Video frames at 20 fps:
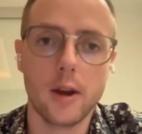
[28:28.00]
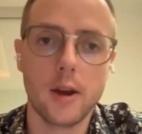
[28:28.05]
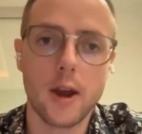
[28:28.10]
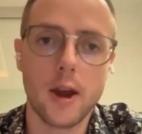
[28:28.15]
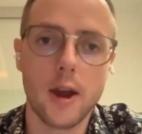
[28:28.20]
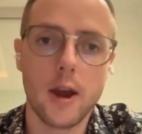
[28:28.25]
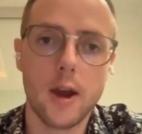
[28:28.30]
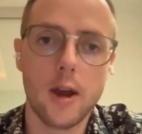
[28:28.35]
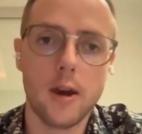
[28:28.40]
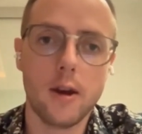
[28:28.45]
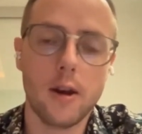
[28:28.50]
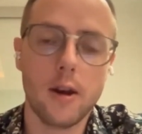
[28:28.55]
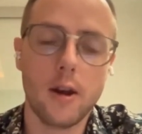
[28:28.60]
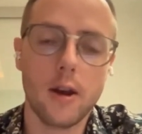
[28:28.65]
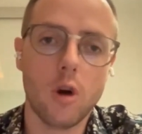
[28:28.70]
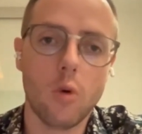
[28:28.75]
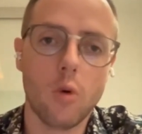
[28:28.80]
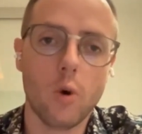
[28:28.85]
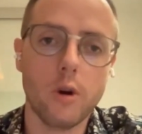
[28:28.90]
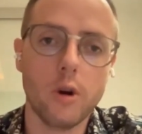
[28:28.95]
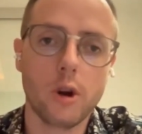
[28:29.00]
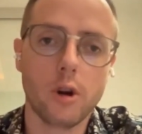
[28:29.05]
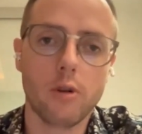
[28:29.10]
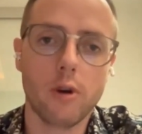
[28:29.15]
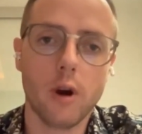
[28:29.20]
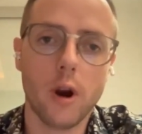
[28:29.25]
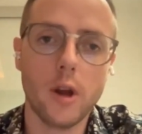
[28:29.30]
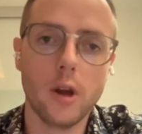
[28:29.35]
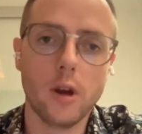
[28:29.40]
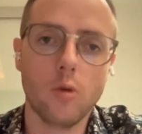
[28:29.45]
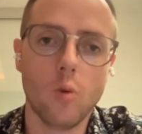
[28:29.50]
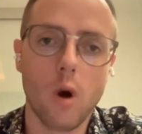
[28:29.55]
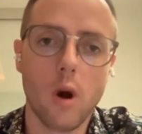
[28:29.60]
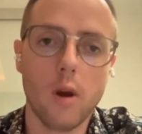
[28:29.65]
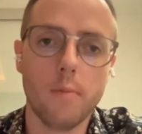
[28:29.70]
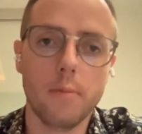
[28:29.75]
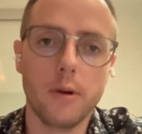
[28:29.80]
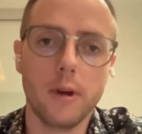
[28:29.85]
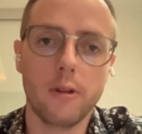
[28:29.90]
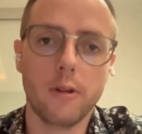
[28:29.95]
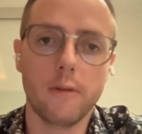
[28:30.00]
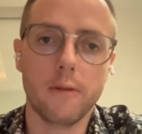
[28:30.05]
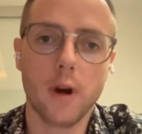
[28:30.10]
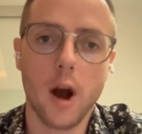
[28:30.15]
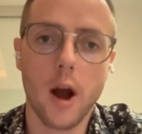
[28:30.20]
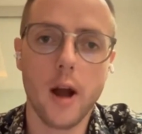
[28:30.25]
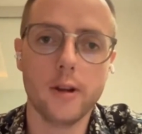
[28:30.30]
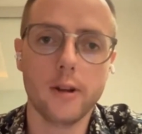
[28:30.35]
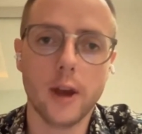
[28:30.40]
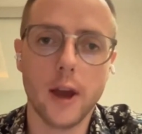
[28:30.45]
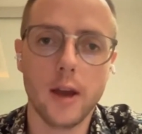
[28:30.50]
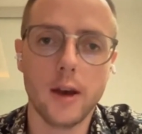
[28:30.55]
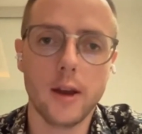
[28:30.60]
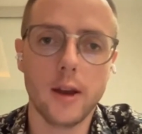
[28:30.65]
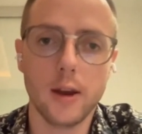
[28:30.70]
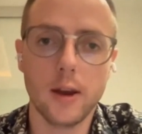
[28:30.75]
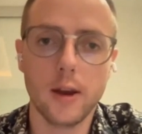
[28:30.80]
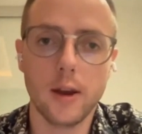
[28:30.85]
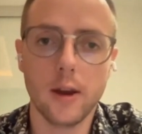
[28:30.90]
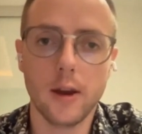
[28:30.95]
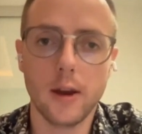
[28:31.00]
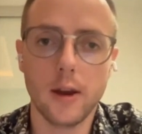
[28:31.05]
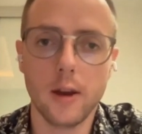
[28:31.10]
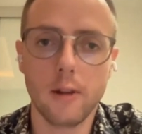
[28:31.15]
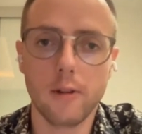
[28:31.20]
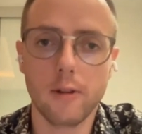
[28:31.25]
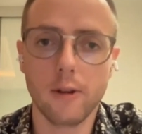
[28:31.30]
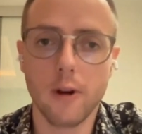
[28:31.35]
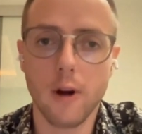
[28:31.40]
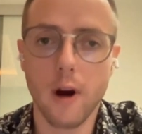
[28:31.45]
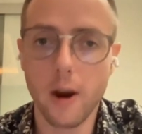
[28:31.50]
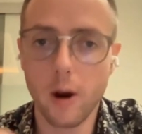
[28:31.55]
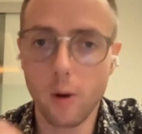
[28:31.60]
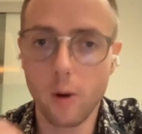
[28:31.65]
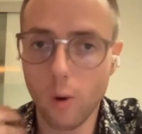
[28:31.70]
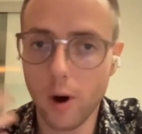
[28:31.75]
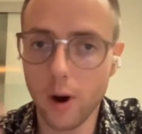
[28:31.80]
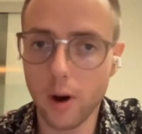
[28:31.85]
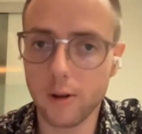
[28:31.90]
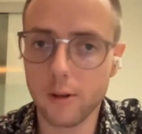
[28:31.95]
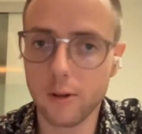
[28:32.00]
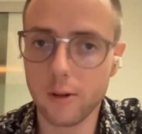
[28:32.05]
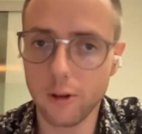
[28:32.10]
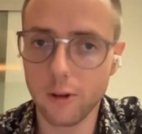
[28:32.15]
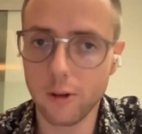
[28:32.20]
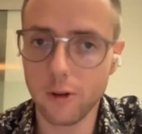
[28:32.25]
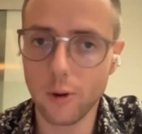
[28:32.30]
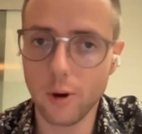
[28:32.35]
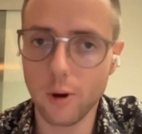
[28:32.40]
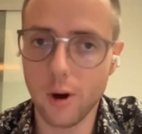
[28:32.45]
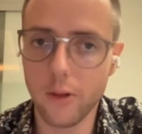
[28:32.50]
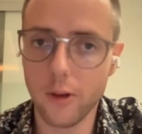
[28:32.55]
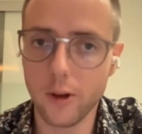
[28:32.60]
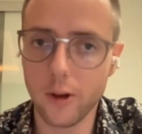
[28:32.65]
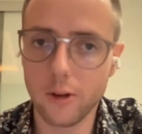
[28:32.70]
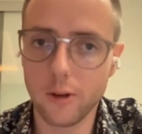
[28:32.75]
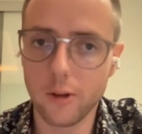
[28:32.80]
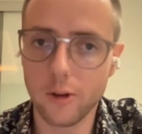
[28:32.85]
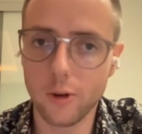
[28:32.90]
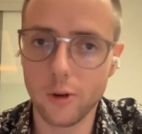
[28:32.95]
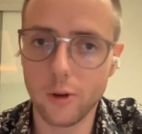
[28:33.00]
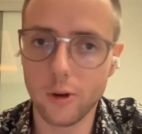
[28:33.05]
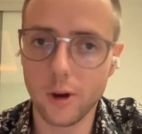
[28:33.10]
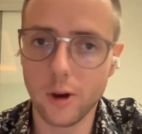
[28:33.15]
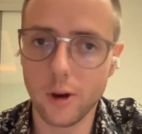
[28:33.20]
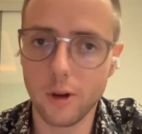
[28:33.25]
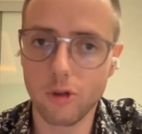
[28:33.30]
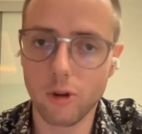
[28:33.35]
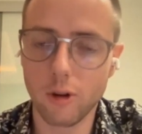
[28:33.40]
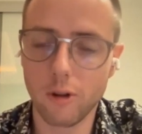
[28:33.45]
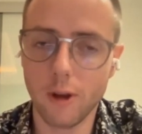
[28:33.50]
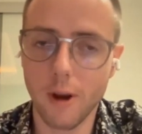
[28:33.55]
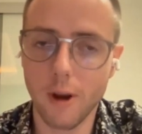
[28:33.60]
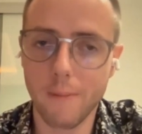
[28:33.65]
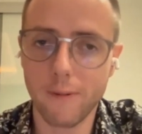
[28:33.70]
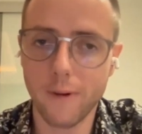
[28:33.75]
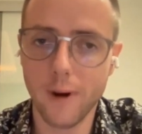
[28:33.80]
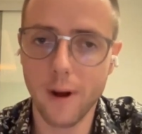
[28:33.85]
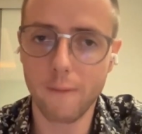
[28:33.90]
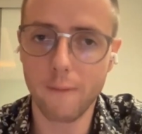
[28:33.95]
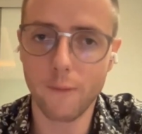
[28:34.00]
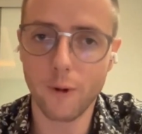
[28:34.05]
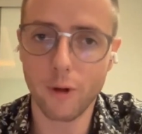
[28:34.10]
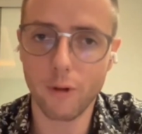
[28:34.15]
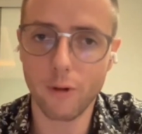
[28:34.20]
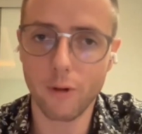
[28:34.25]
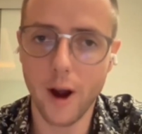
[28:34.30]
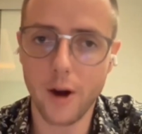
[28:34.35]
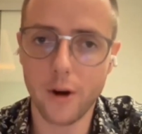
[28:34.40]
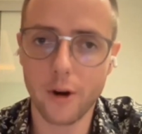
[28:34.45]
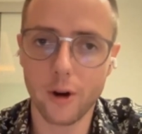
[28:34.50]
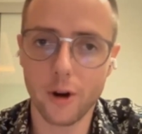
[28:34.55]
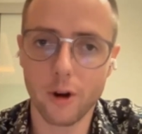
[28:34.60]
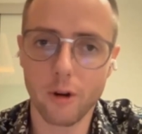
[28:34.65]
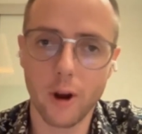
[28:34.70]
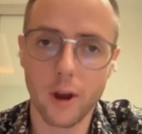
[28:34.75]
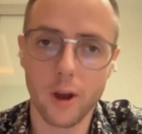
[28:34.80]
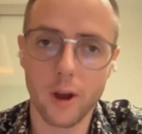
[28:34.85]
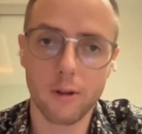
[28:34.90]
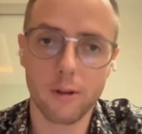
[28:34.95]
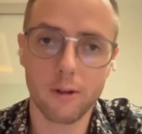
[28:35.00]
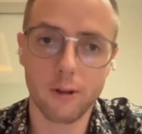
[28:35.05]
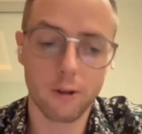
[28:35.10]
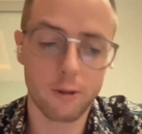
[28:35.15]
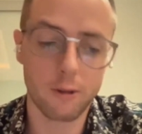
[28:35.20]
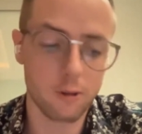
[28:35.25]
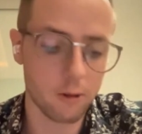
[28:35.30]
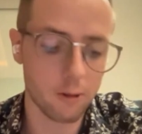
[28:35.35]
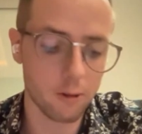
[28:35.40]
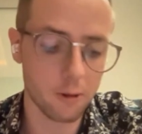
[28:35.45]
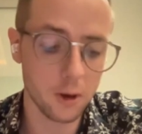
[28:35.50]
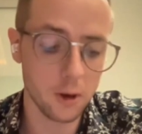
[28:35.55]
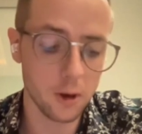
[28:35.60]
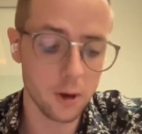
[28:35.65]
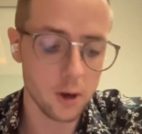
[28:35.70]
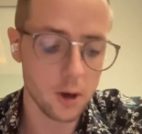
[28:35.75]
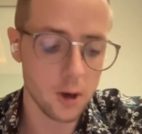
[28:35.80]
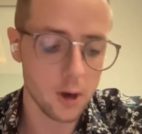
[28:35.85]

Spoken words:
And when you're creating one piece of content, it's a lot of work to do all the due diligence up front for the writer to create consistency.